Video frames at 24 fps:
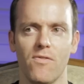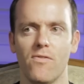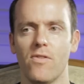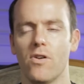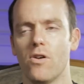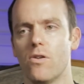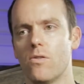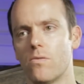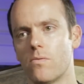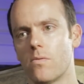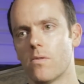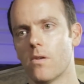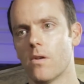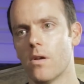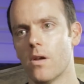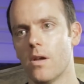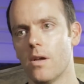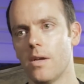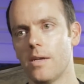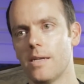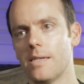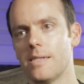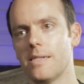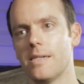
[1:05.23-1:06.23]
phone.
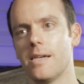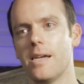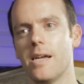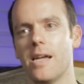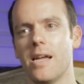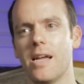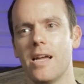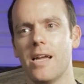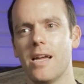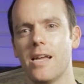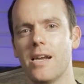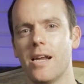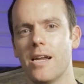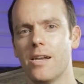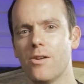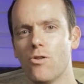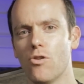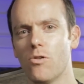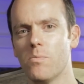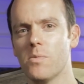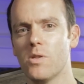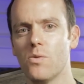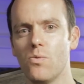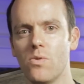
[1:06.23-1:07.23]
And I
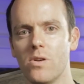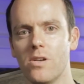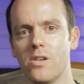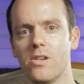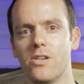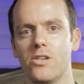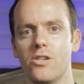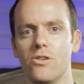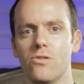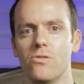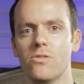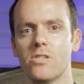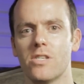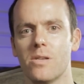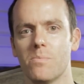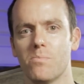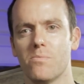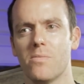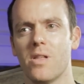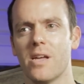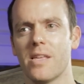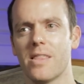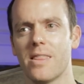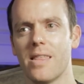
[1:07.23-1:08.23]
normally wouldn't do
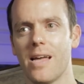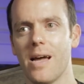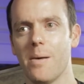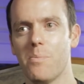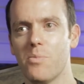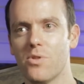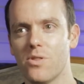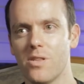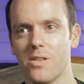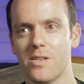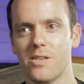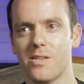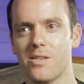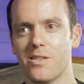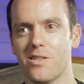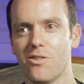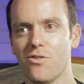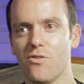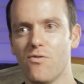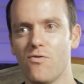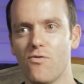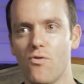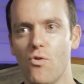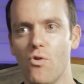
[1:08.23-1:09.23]
something like that, but this
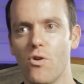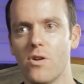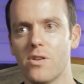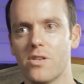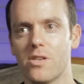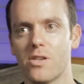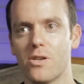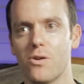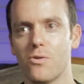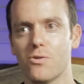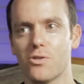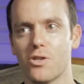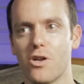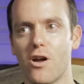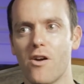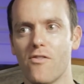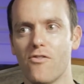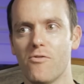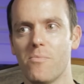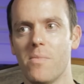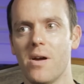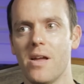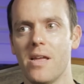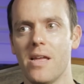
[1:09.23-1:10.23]
little voice goes
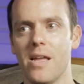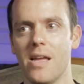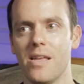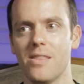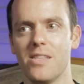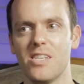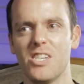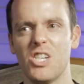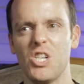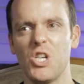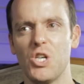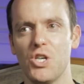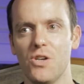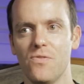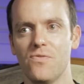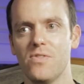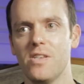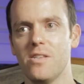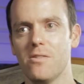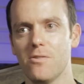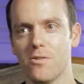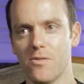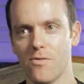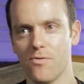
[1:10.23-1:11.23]
off in my head, this
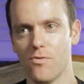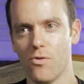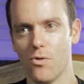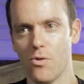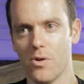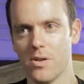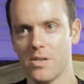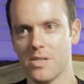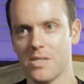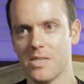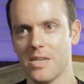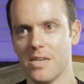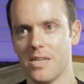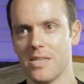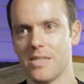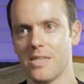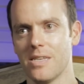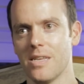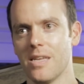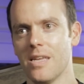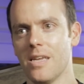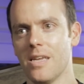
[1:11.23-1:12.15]
shifty little voice, and it